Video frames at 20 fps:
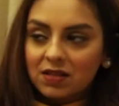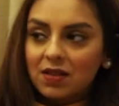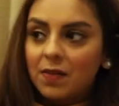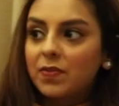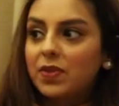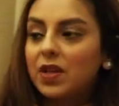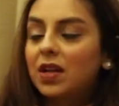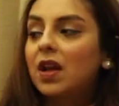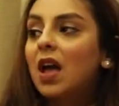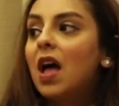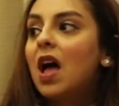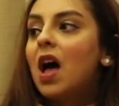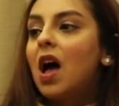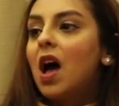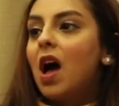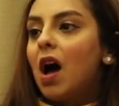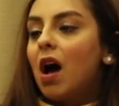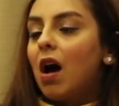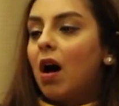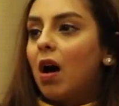is something
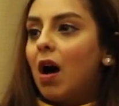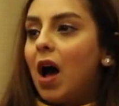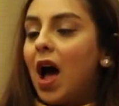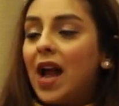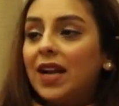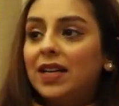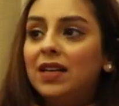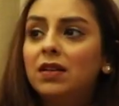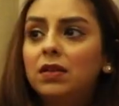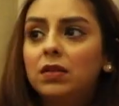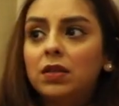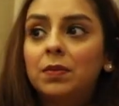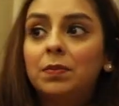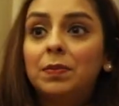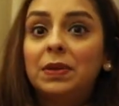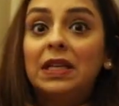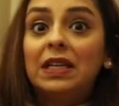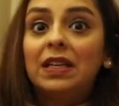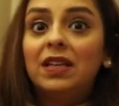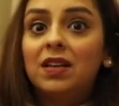I didn't
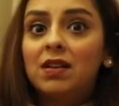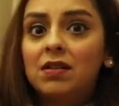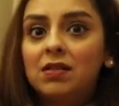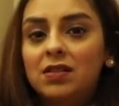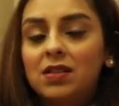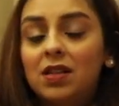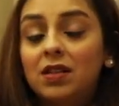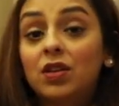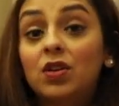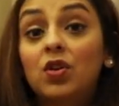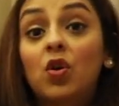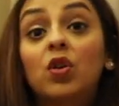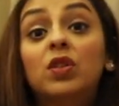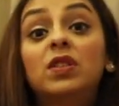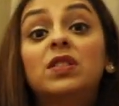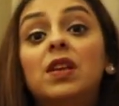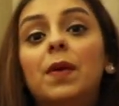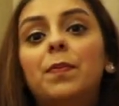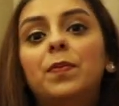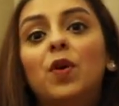completely understand the
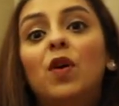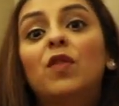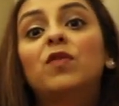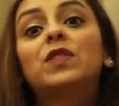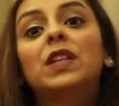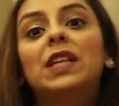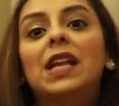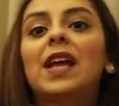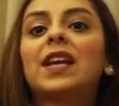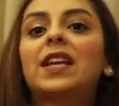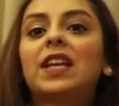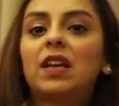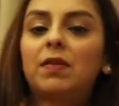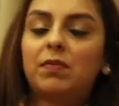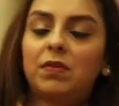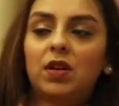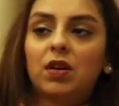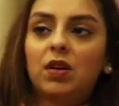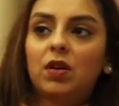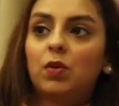concept of till I
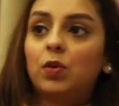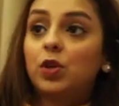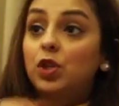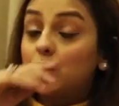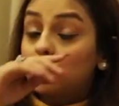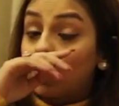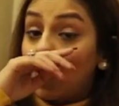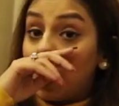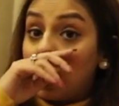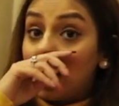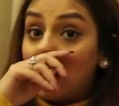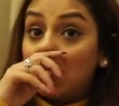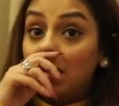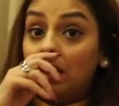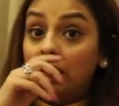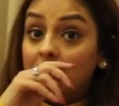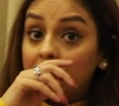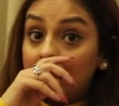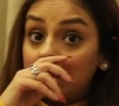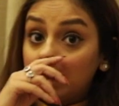came here, which is why I
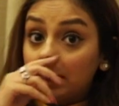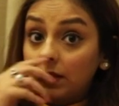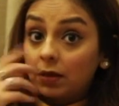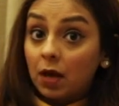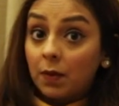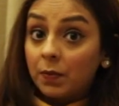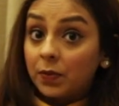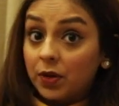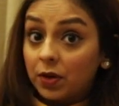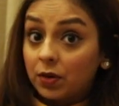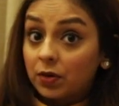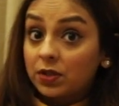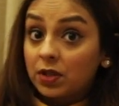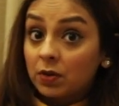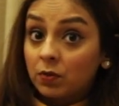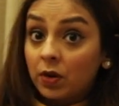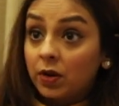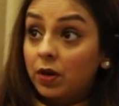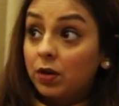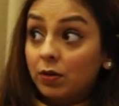agreed to come here, because
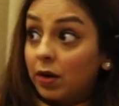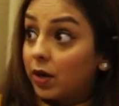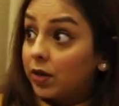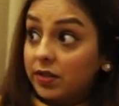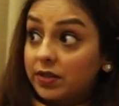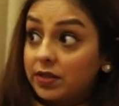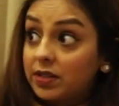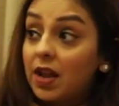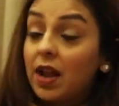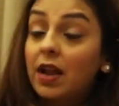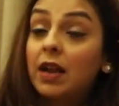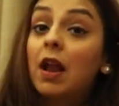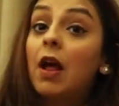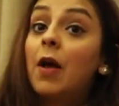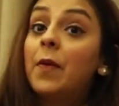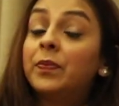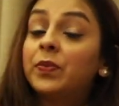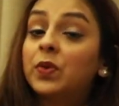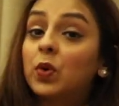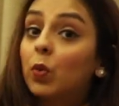I wanted to understand
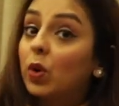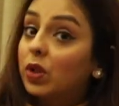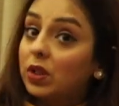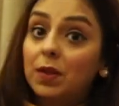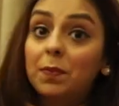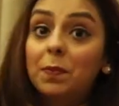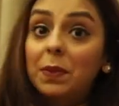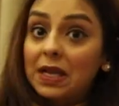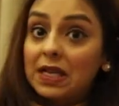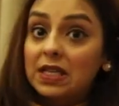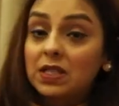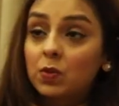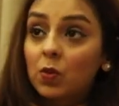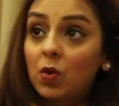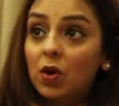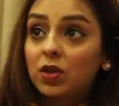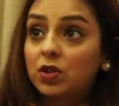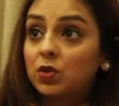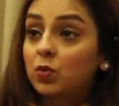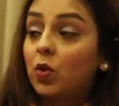what the place
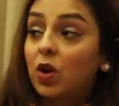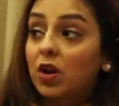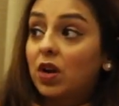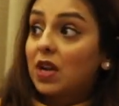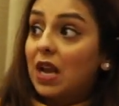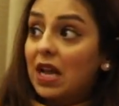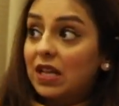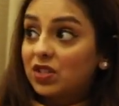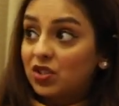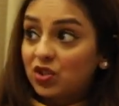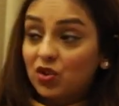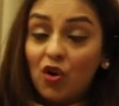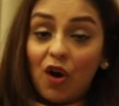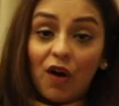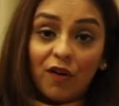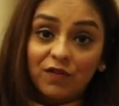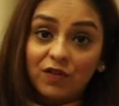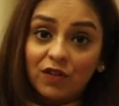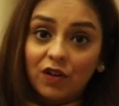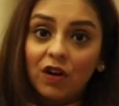was, what it has to
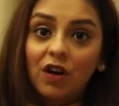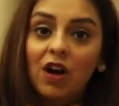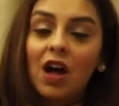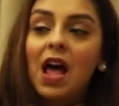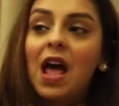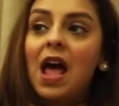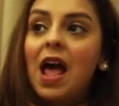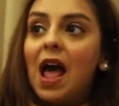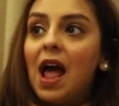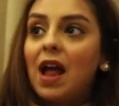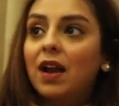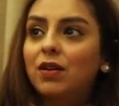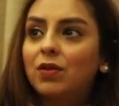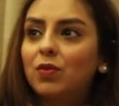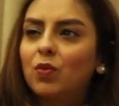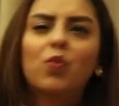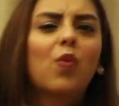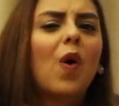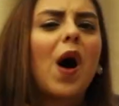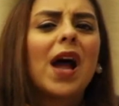offer,
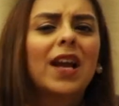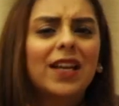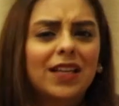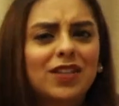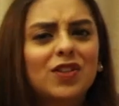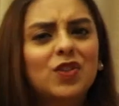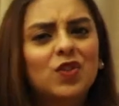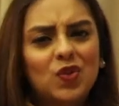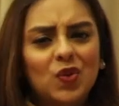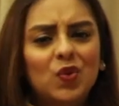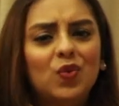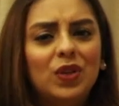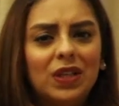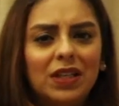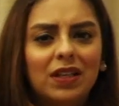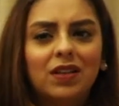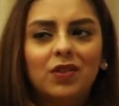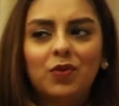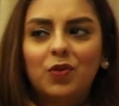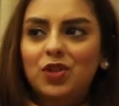and why it is
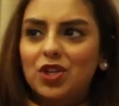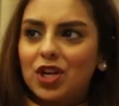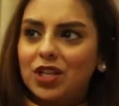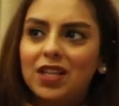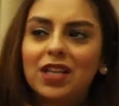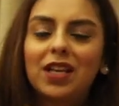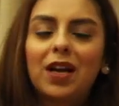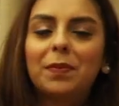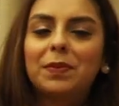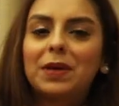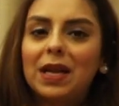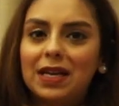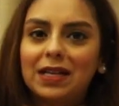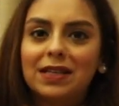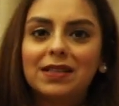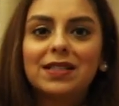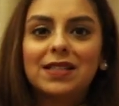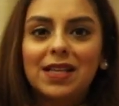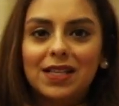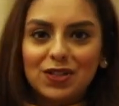unique, which I think I'm
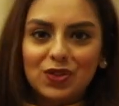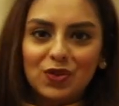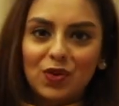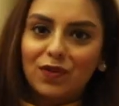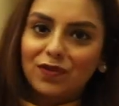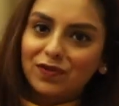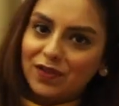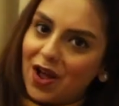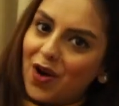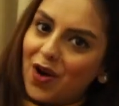getting a sense of